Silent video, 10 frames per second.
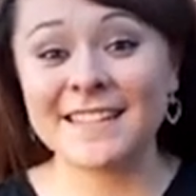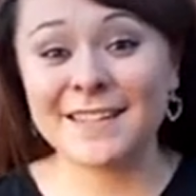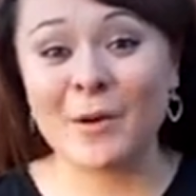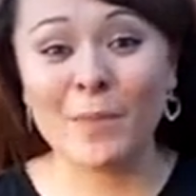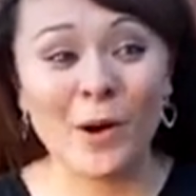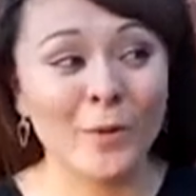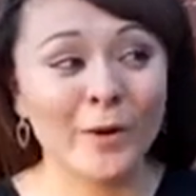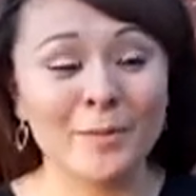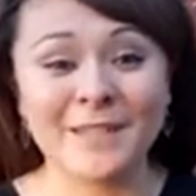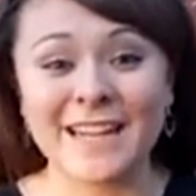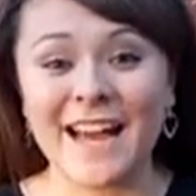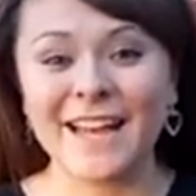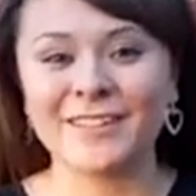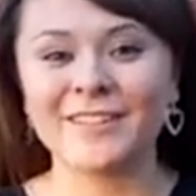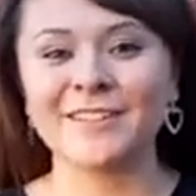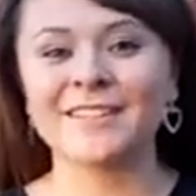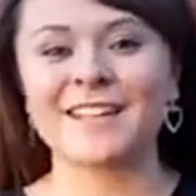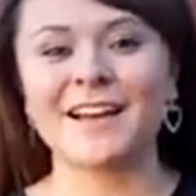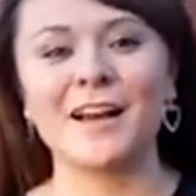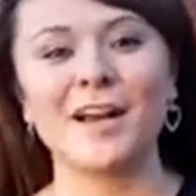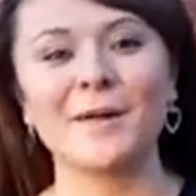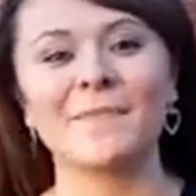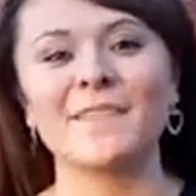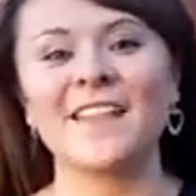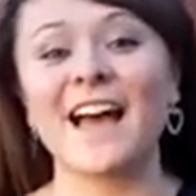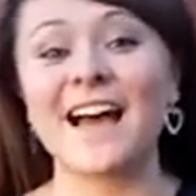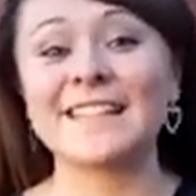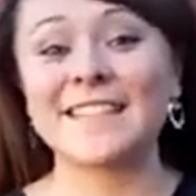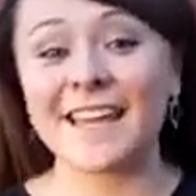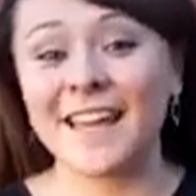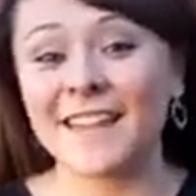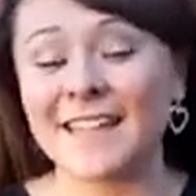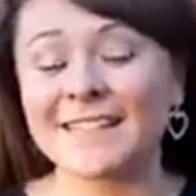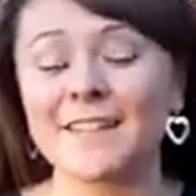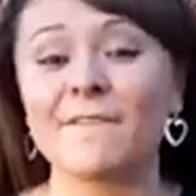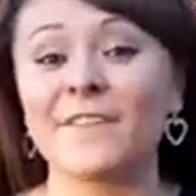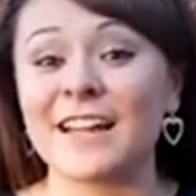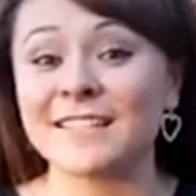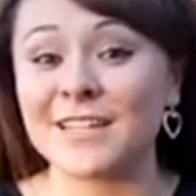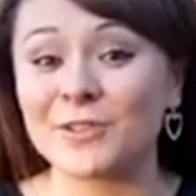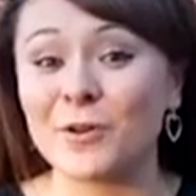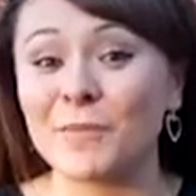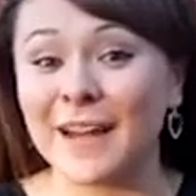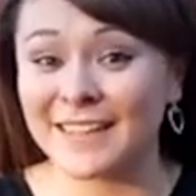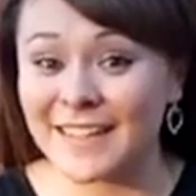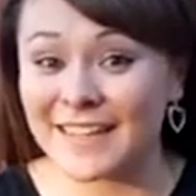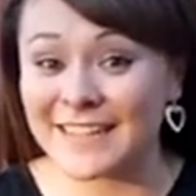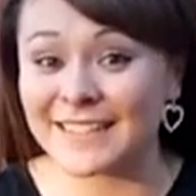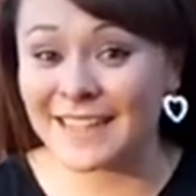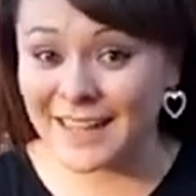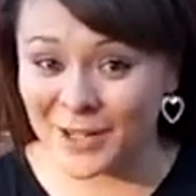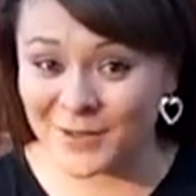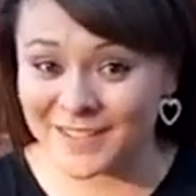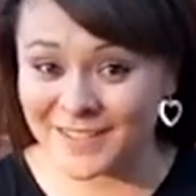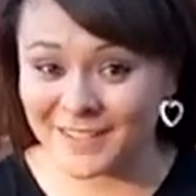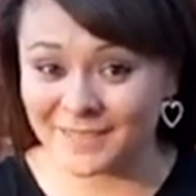a poem titled The Acequia de Francisco Martinez de Taos.